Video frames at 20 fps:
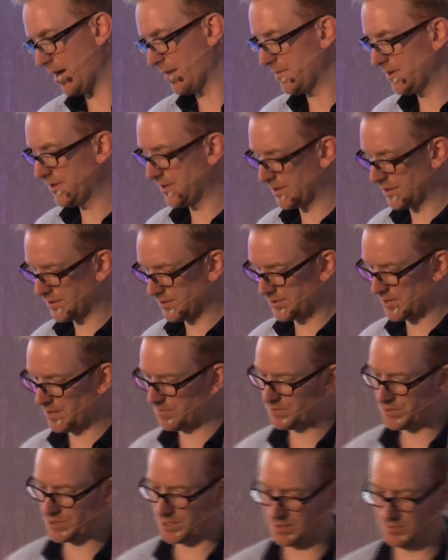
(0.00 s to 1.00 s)
music
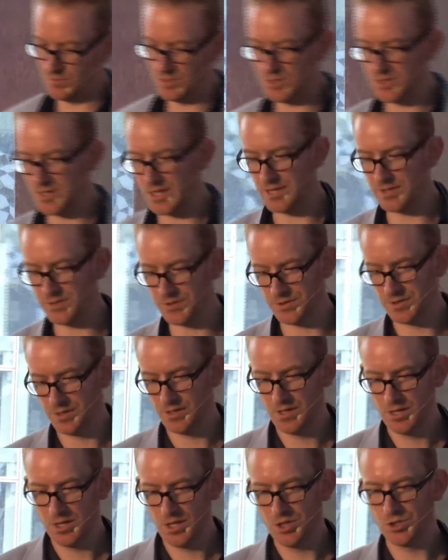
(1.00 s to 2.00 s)
consumption, which is
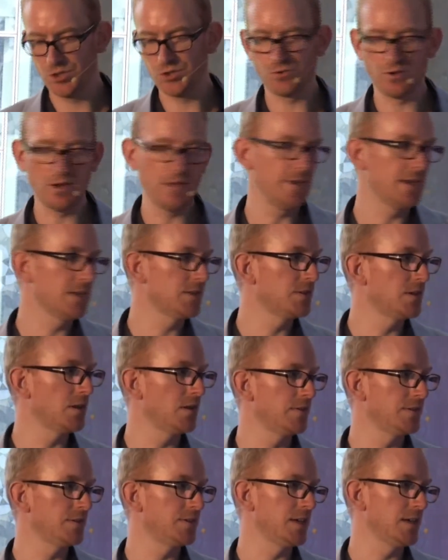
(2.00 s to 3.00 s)
streaming
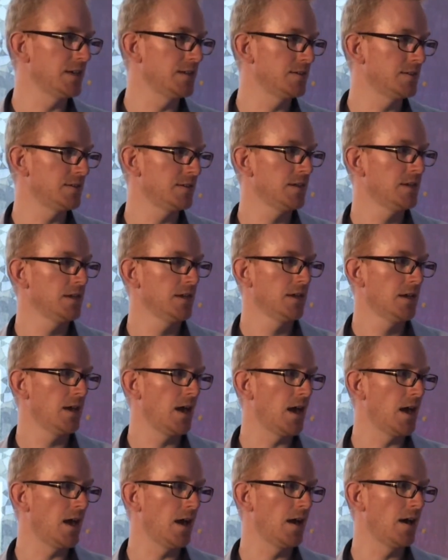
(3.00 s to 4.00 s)
services
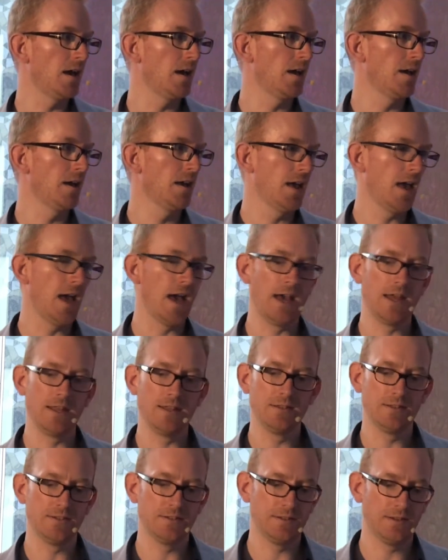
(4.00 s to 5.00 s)

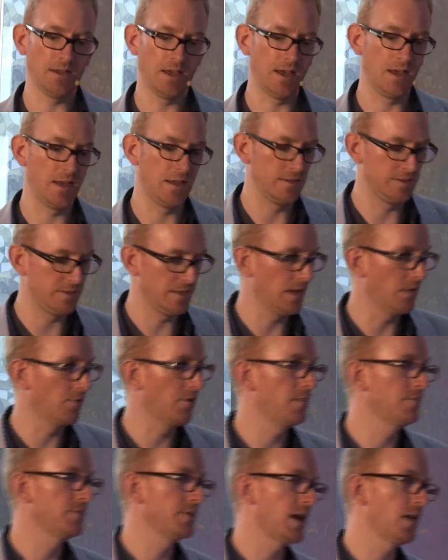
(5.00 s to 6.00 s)
and
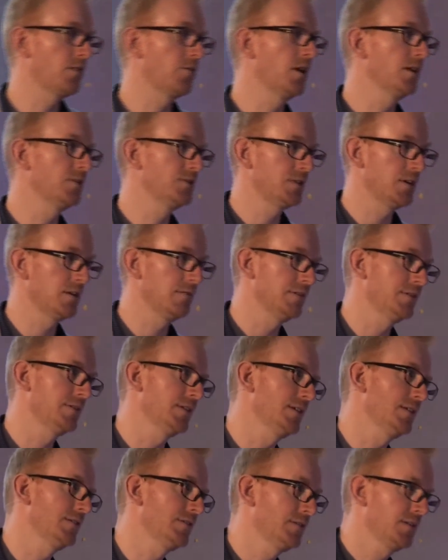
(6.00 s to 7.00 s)
DRM download
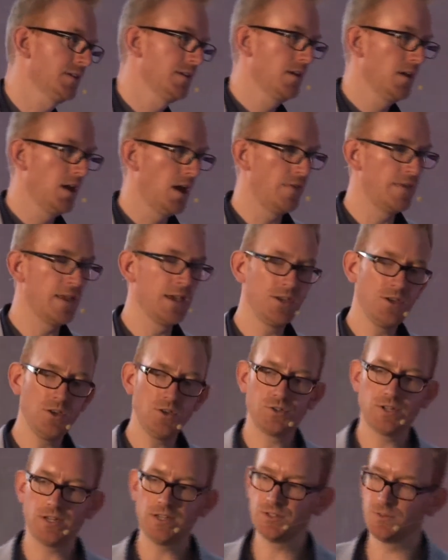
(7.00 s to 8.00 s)
services. And they're
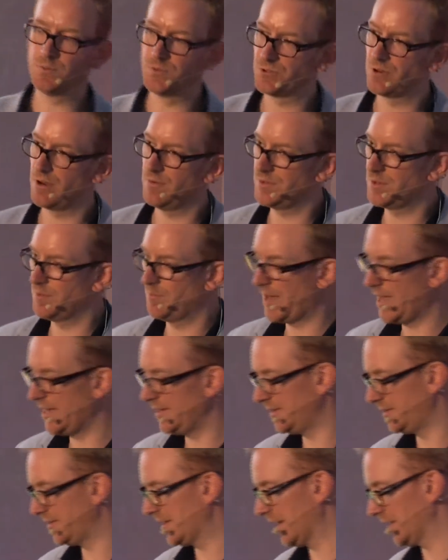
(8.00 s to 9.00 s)
usually
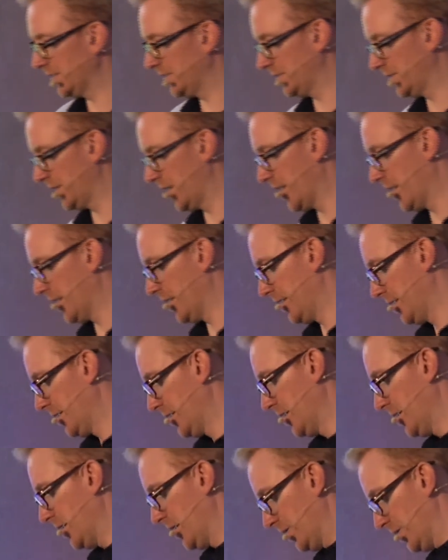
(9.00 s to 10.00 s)
subscription-based. That's
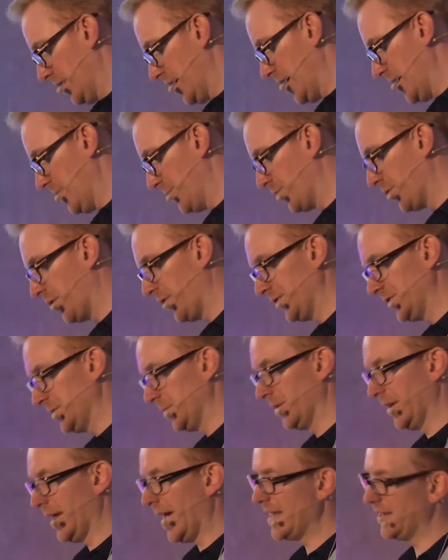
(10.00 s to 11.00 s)
the
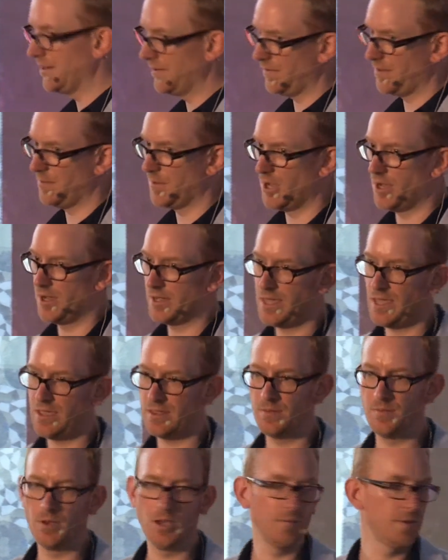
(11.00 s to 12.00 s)
profitable end of the market
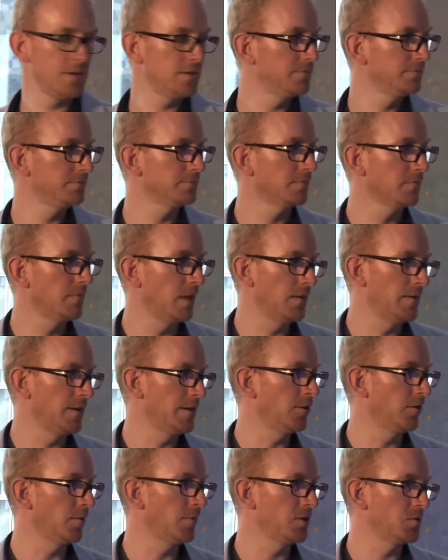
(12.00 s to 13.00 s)
at the moment. Maybe
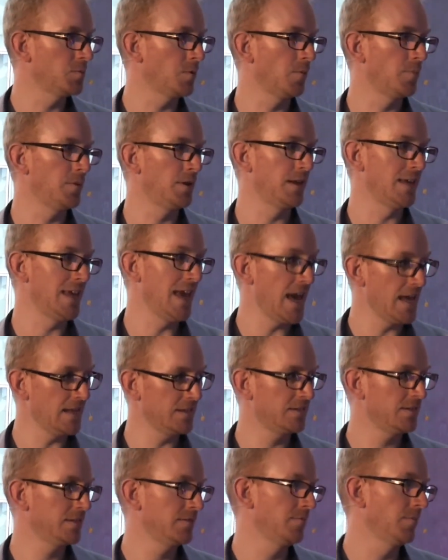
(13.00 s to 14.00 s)
not the most popular
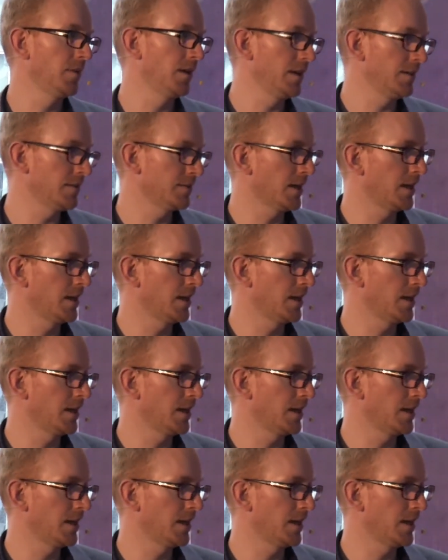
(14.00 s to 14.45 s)
yet, but it's